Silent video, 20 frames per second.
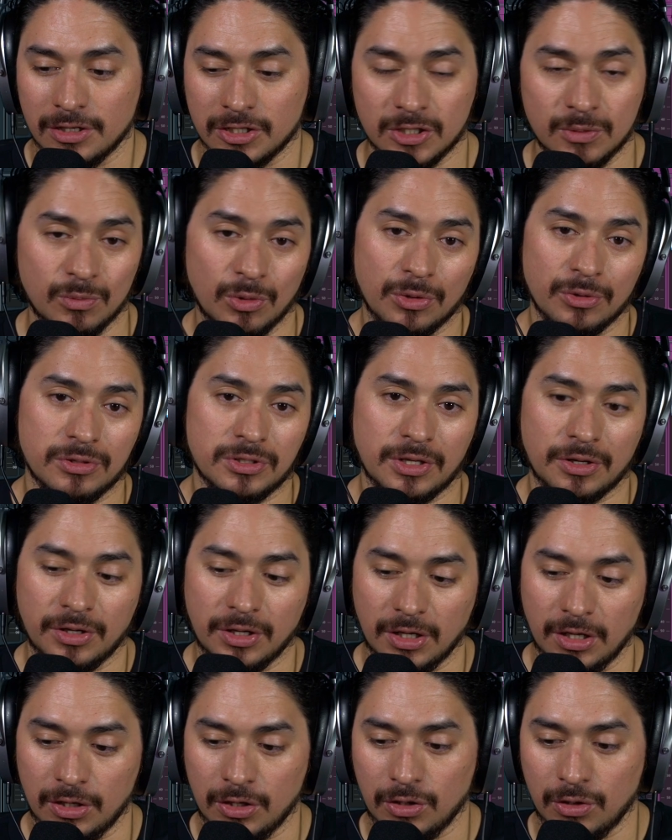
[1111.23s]
smoother sounding
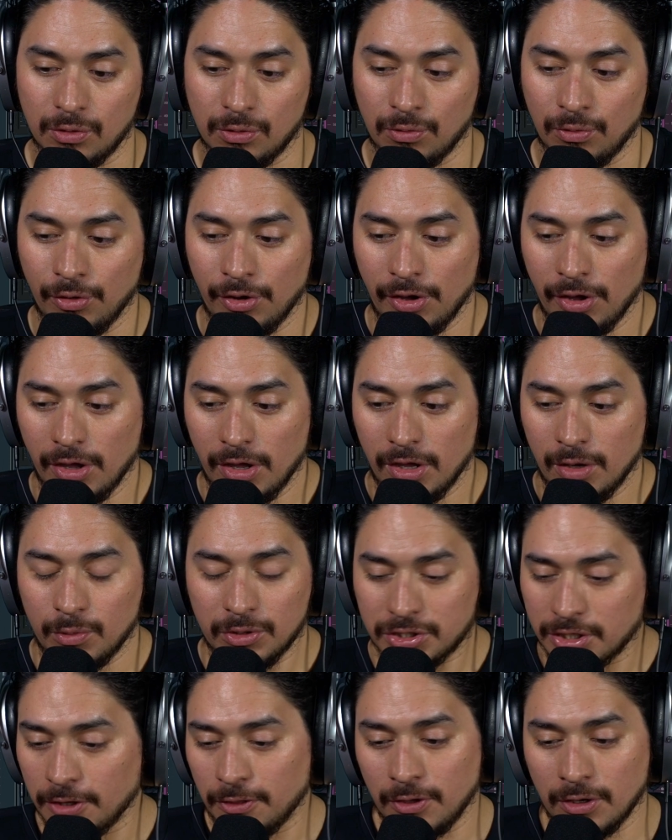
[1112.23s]
EQ,
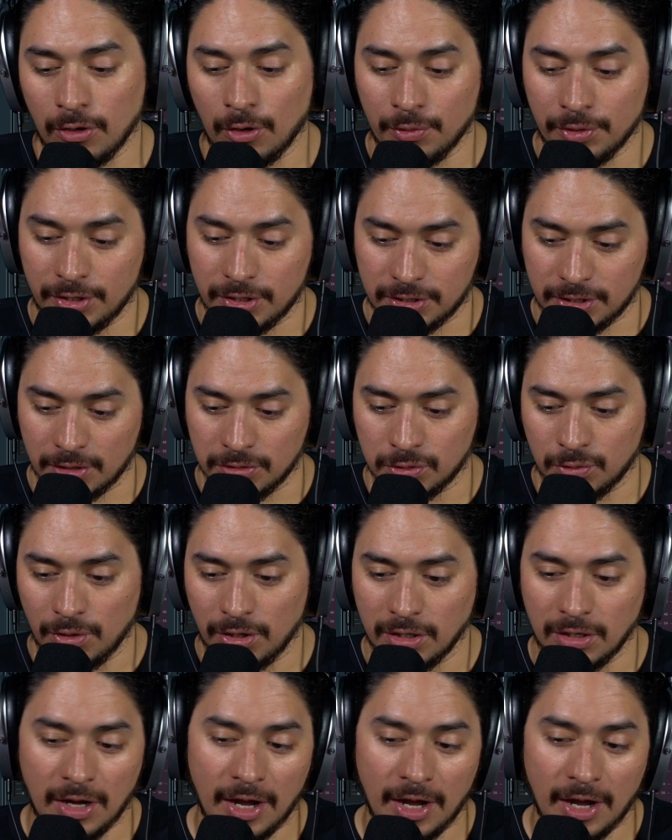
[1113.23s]
which I think already sounds great.